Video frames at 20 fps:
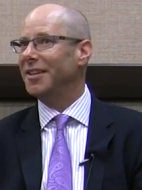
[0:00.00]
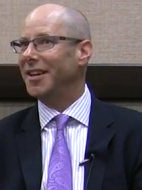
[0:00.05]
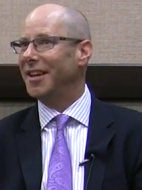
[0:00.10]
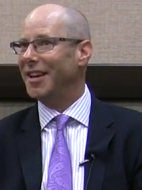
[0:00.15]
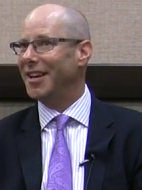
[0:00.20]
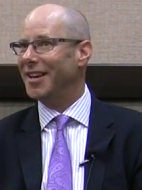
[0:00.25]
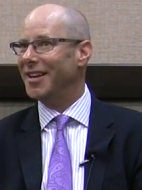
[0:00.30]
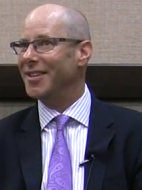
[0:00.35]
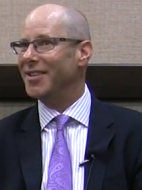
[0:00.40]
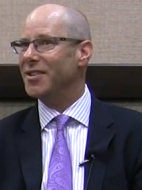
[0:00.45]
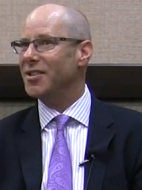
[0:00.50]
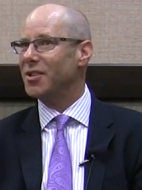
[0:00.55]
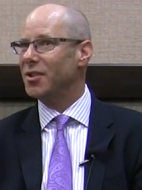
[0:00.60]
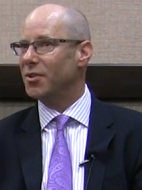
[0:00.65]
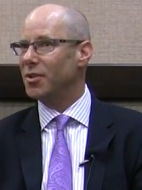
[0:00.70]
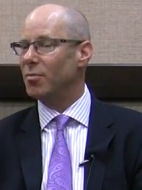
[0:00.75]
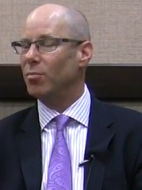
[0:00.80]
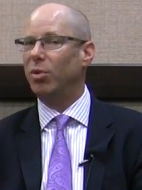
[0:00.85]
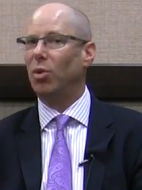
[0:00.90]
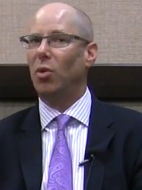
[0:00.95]
And
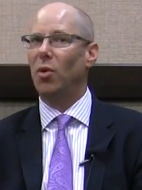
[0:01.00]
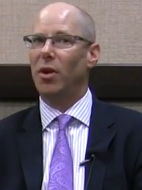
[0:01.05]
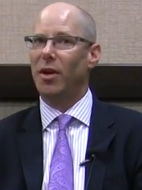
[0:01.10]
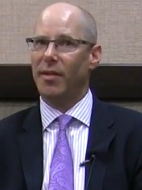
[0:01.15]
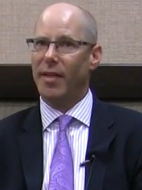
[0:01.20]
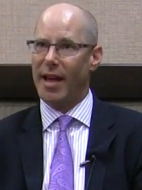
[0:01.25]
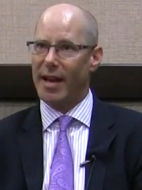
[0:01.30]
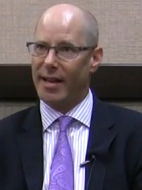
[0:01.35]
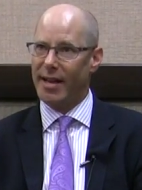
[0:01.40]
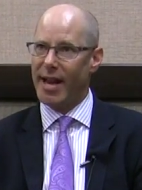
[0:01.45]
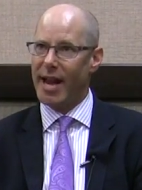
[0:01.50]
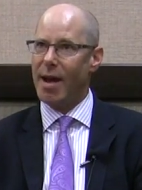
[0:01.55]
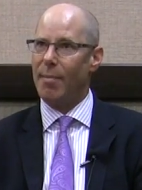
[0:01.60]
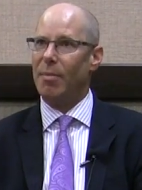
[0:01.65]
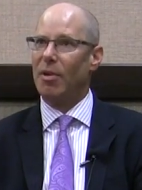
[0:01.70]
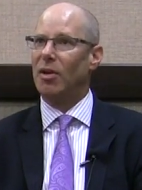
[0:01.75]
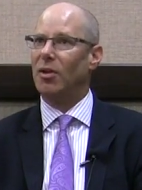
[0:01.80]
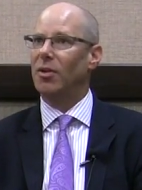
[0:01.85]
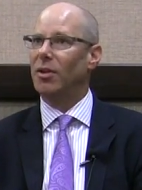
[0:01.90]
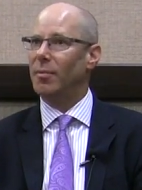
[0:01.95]
so deploying that
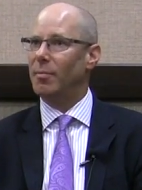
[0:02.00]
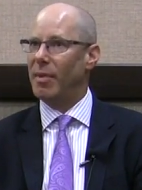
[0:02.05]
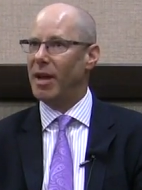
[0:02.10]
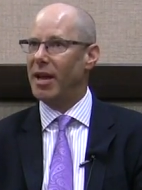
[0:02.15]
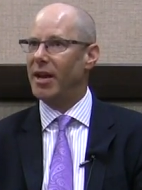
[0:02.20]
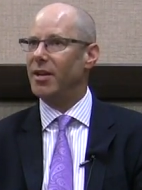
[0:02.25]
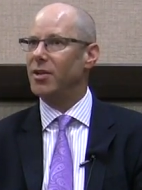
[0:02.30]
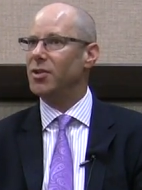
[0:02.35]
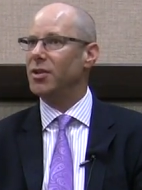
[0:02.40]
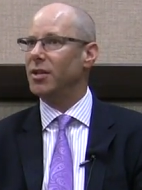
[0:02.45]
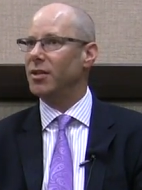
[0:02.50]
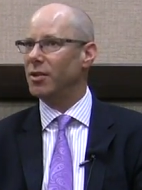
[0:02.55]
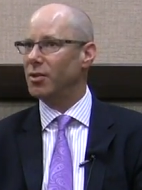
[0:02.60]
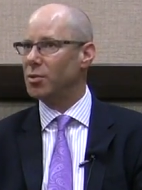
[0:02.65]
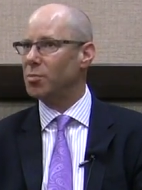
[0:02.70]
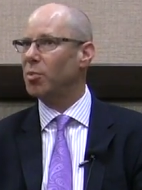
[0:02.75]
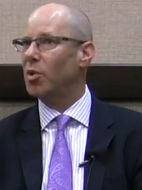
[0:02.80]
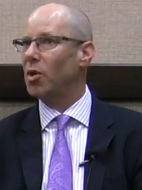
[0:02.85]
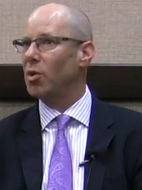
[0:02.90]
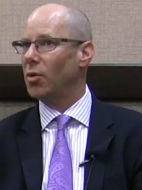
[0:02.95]
capital and managing
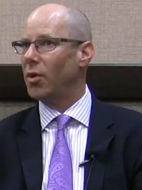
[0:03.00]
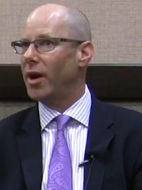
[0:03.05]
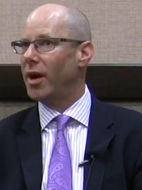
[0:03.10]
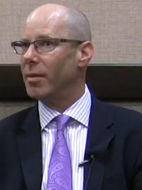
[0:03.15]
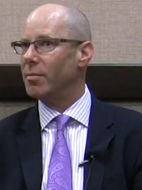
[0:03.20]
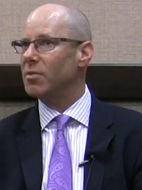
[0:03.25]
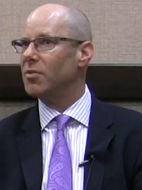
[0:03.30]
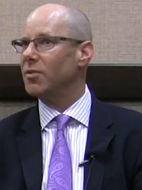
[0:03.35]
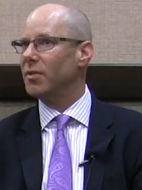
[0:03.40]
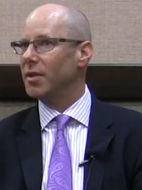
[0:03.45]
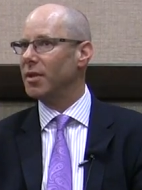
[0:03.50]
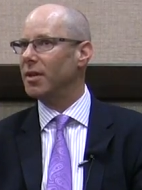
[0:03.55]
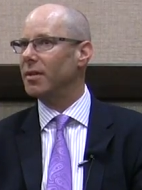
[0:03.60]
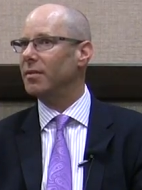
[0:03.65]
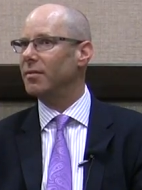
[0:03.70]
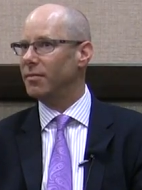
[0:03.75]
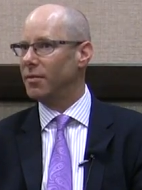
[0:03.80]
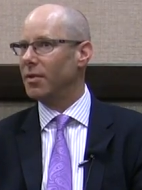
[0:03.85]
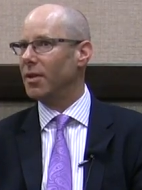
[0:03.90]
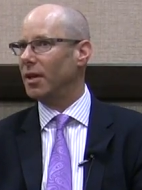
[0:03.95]
those programs for
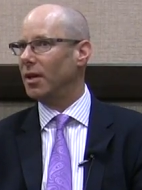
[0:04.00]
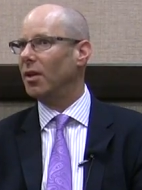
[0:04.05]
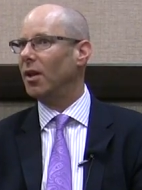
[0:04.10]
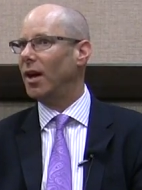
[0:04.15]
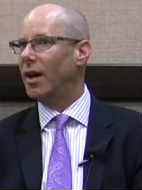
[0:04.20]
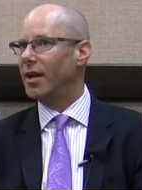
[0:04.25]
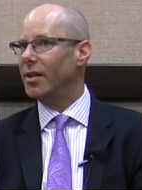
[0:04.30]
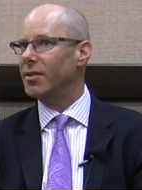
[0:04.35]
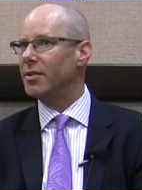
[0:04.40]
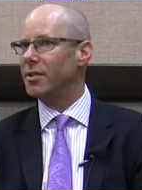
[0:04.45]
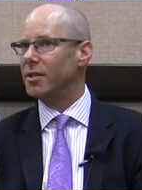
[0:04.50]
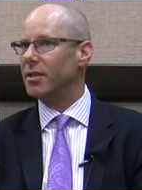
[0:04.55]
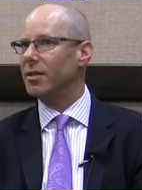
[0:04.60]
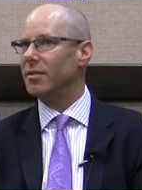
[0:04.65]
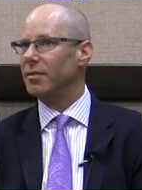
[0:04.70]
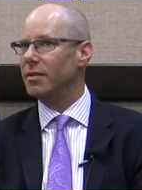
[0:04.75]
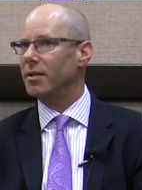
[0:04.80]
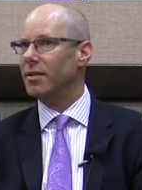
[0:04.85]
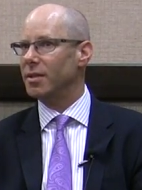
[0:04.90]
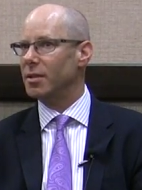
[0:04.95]
the clients is
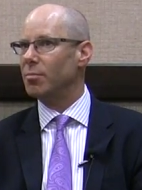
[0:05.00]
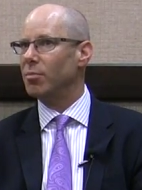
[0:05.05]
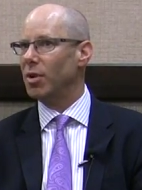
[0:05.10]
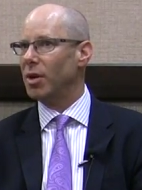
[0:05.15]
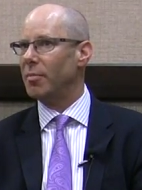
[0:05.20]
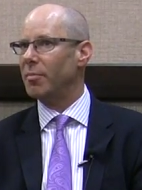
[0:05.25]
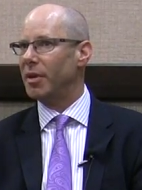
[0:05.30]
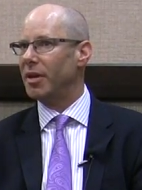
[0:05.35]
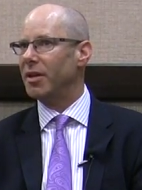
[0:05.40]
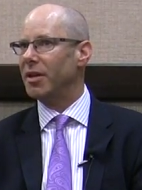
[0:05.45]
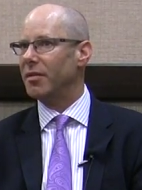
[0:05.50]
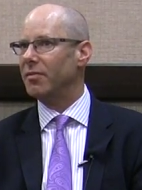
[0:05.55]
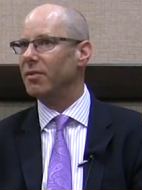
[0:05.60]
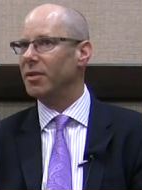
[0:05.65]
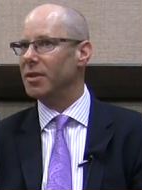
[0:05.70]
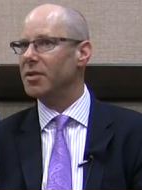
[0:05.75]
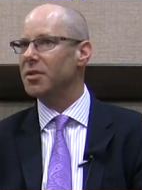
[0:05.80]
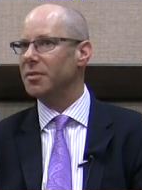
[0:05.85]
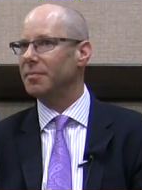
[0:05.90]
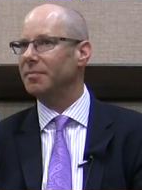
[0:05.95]
a pretty big
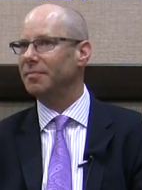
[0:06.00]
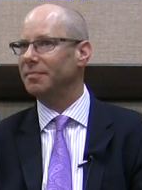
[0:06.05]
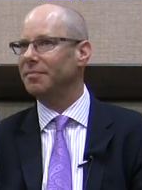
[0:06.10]
difference.